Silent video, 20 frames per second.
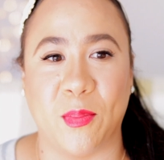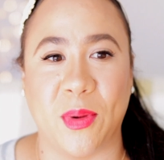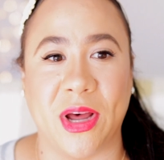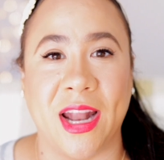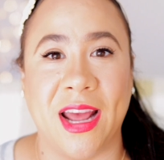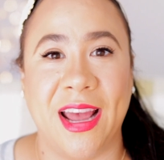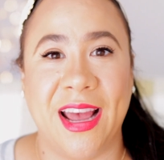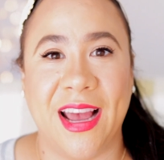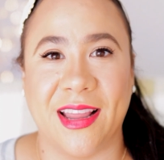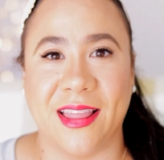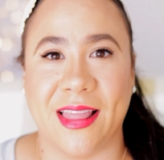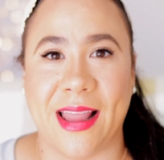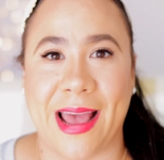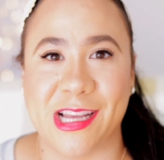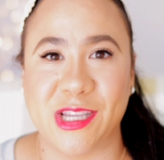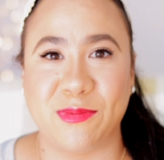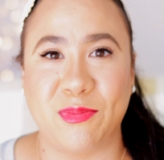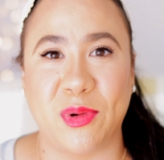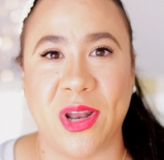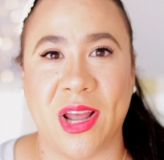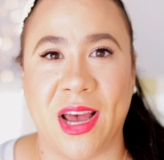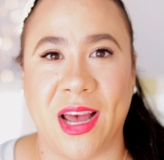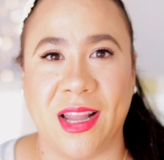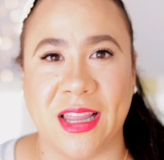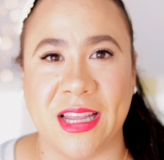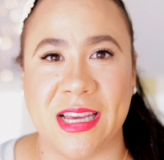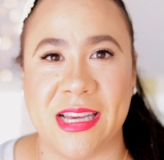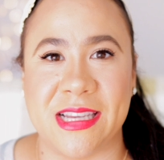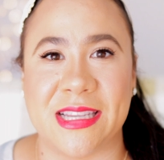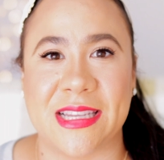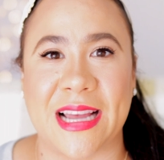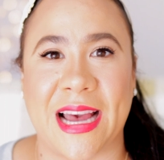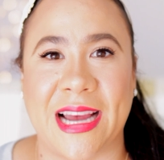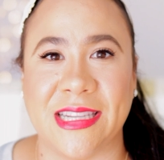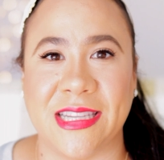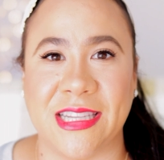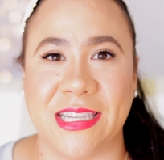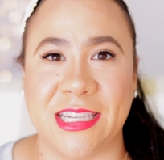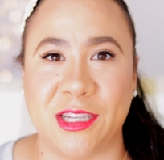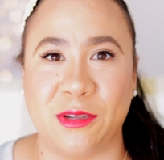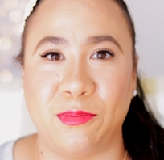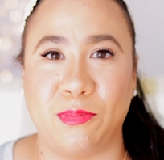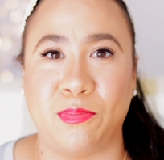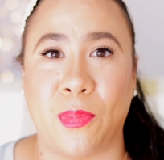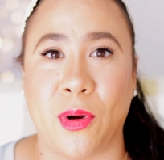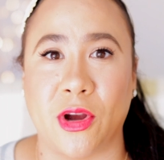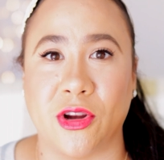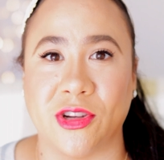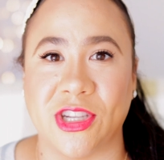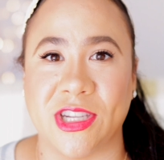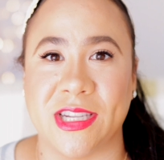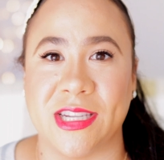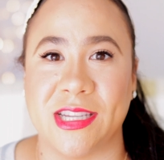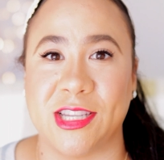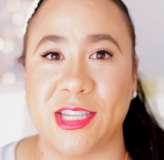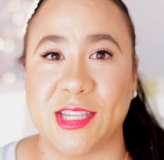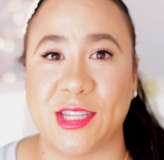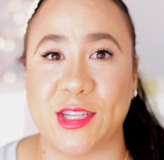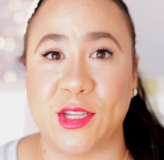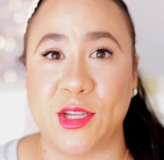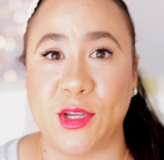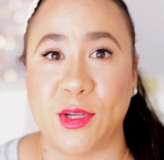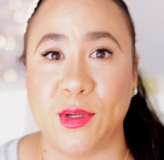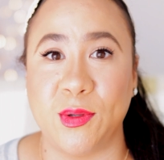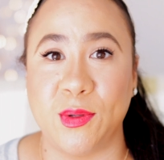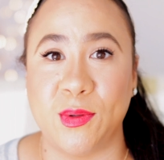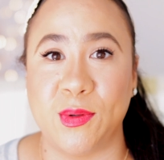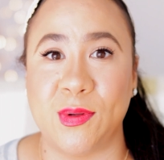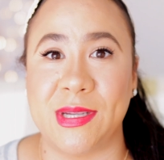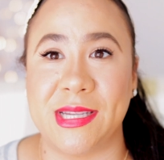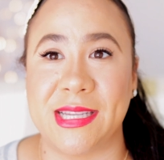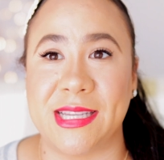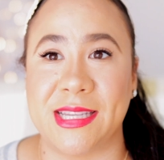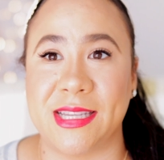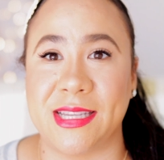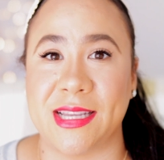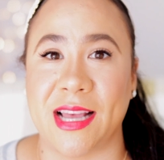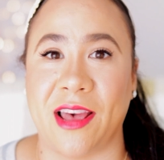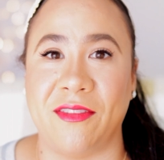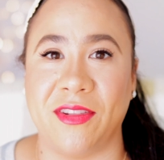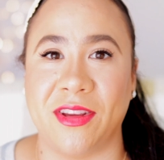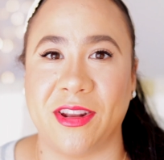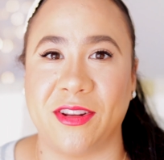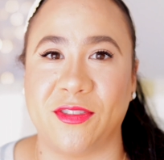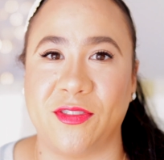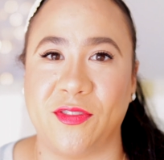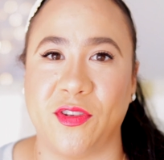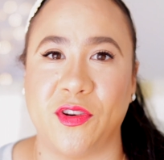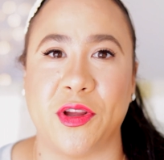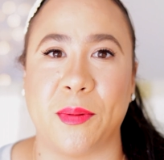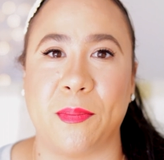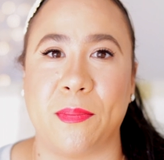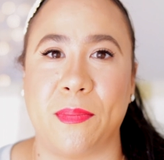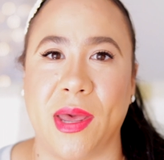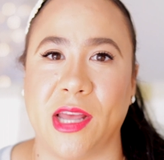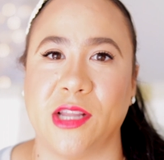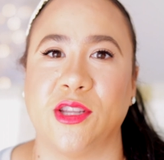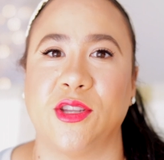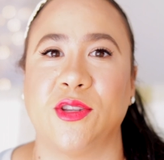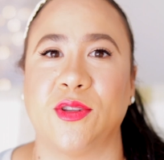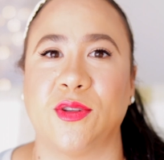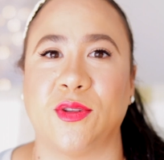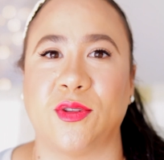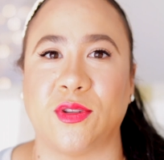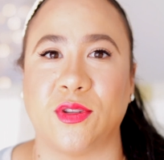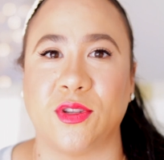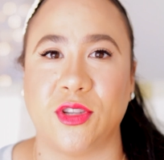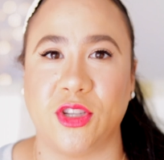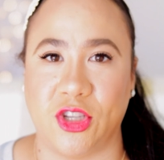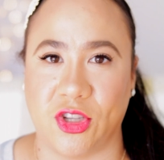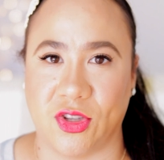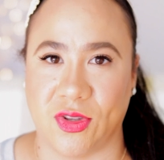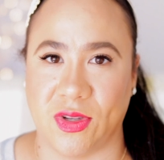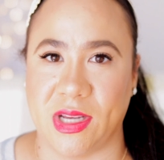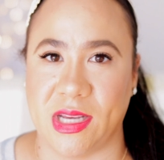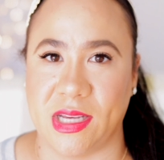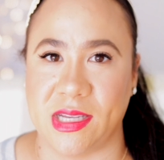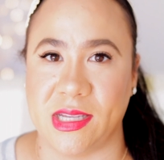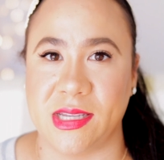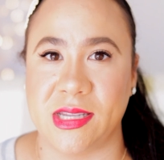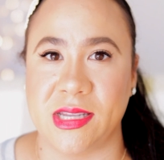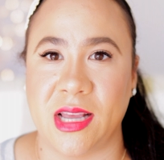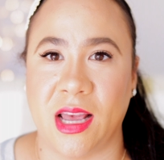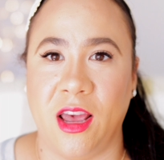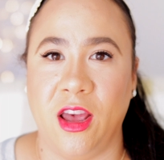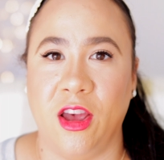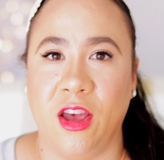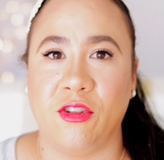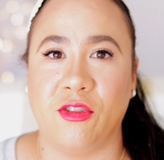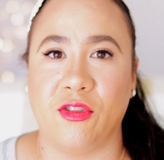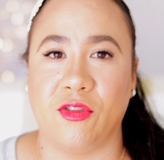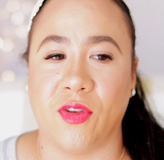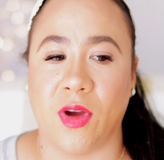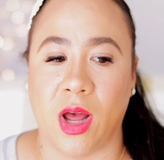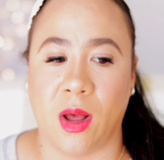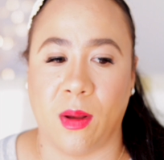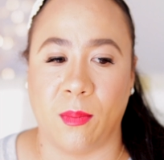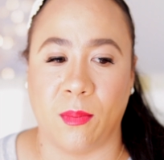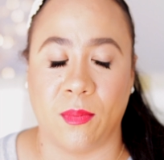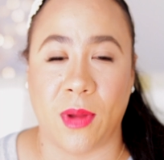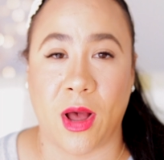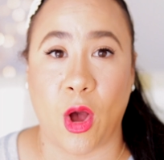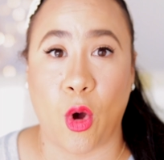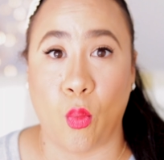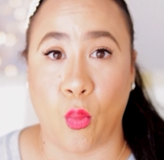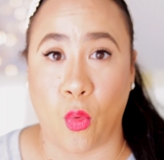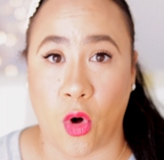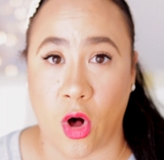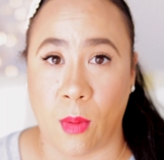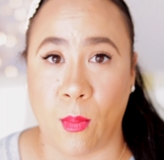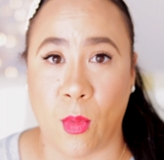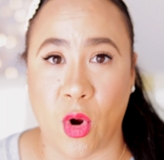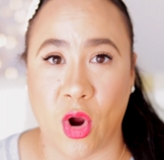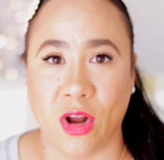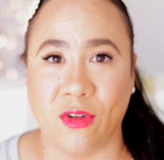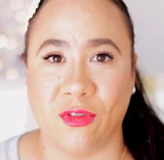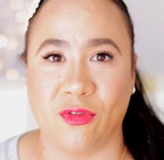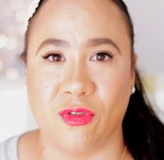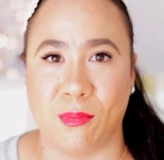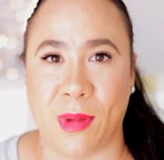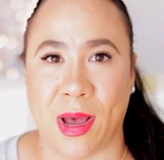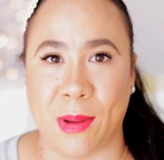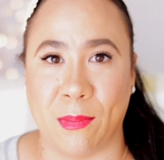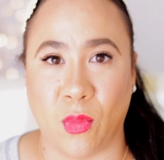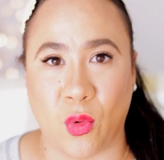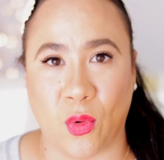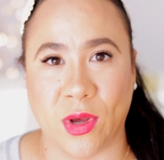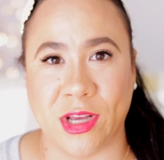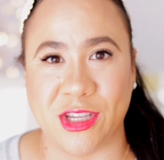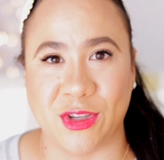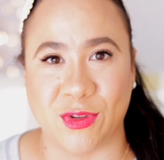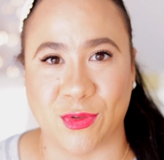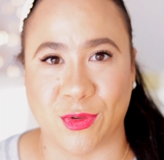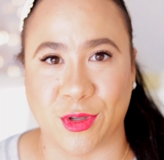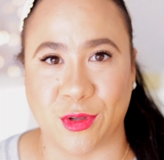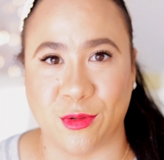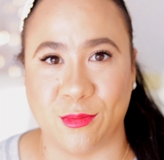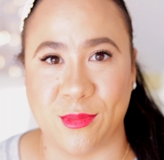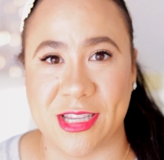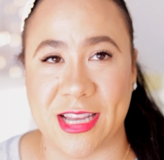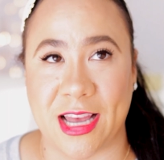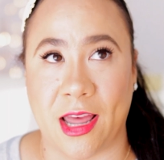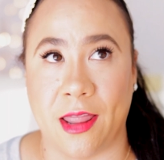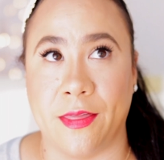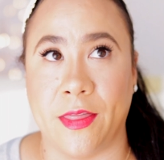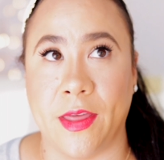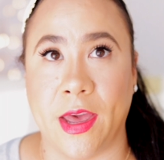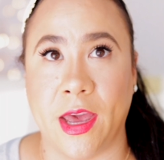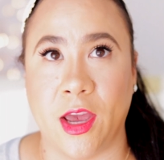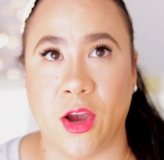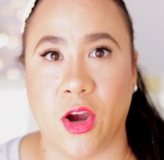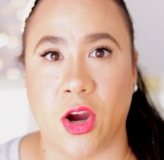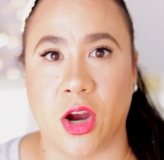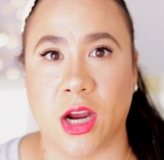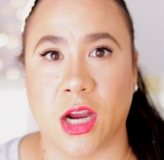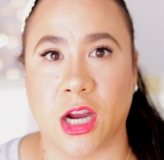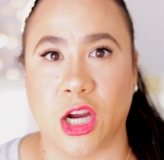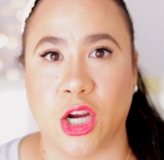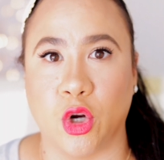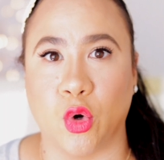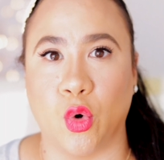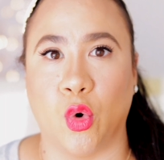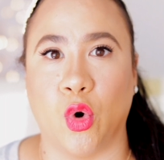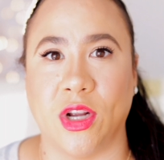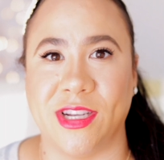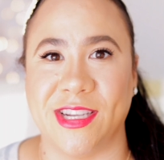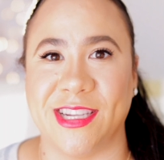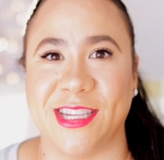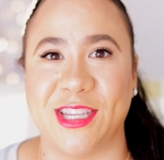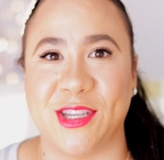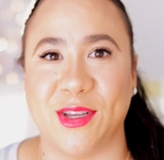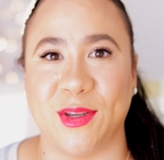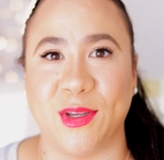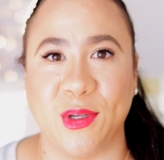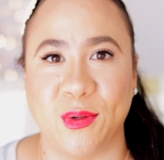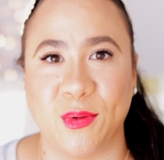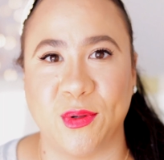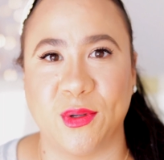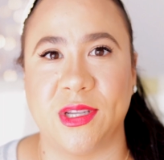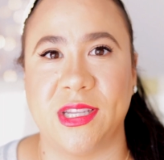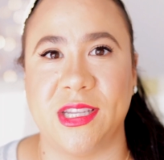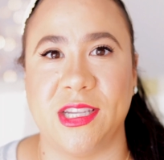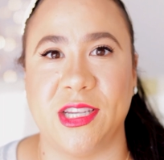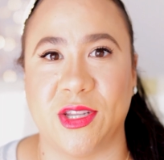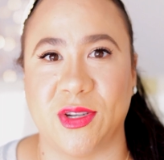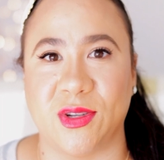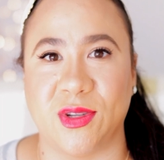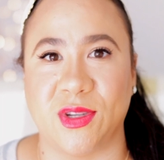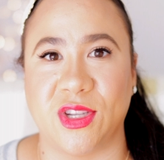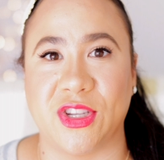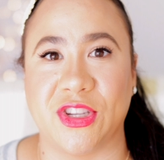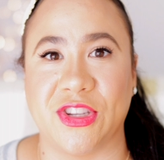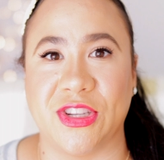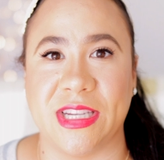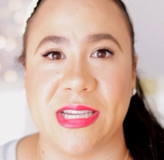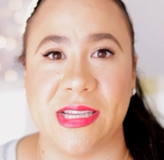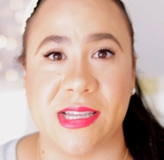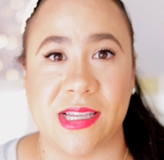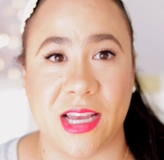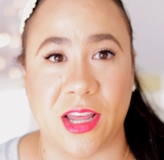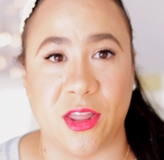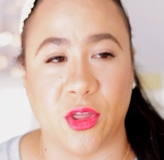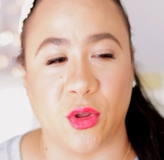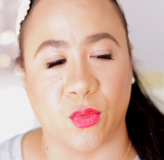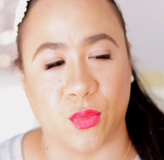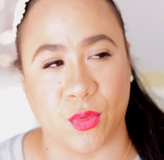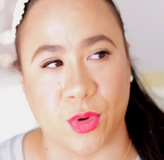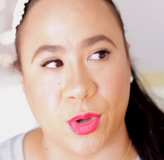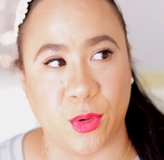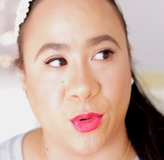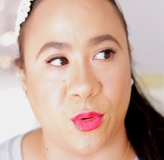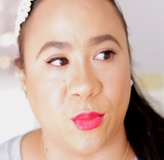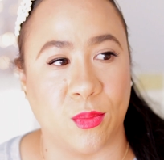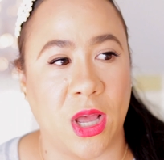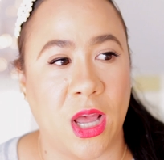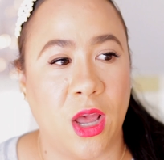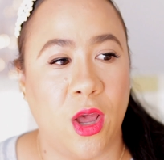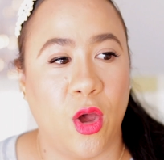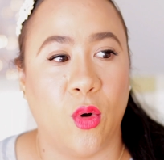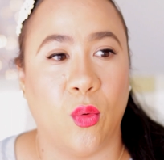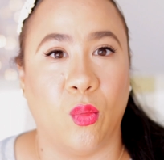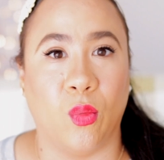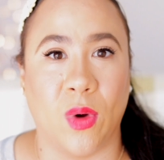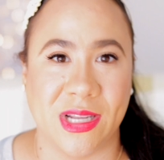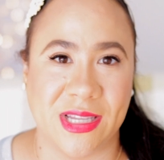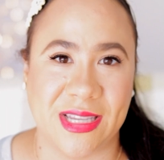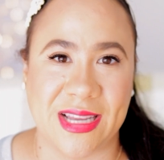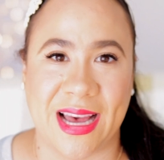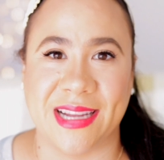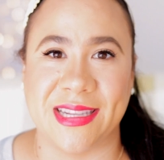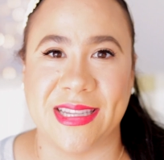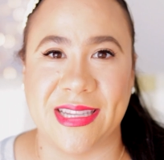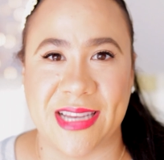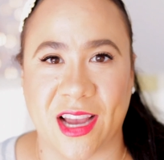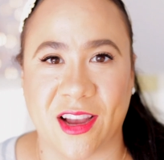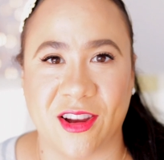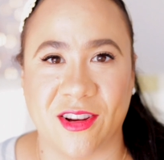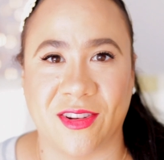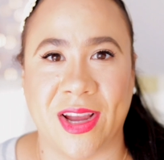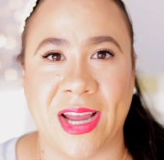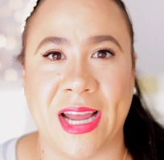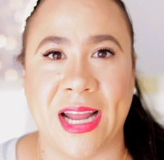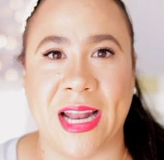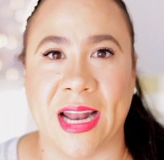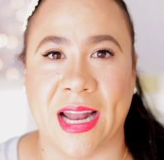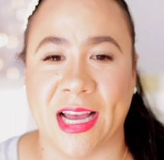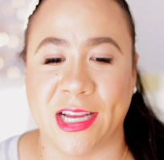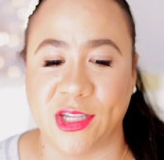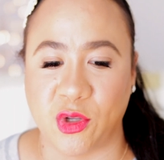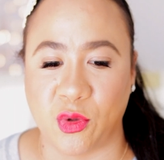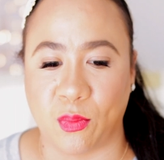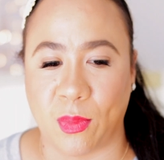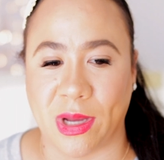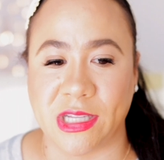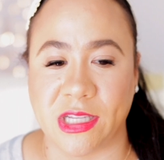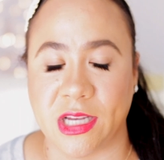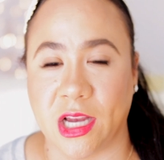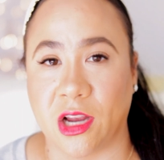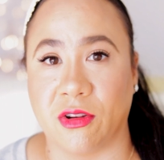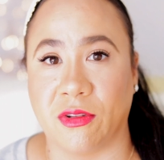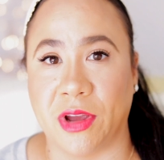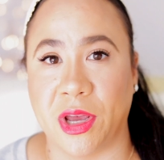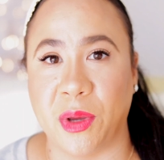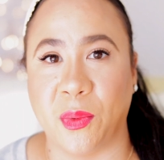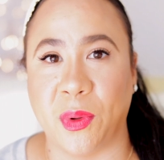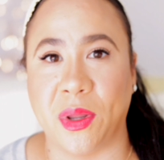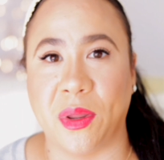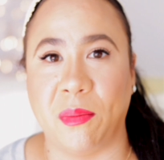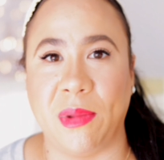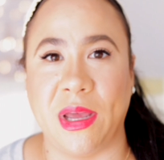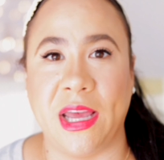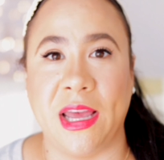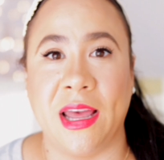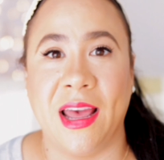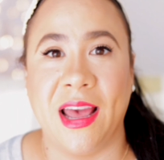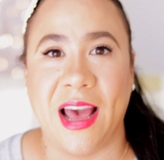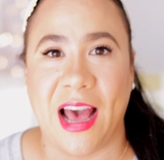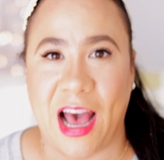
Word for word: But last but not least, I did purchase two seven foot pencil trees from Walmart for my boys' room, and they are gorgeous. So you will see those trees in the room once I decorate and I do my decorate with me.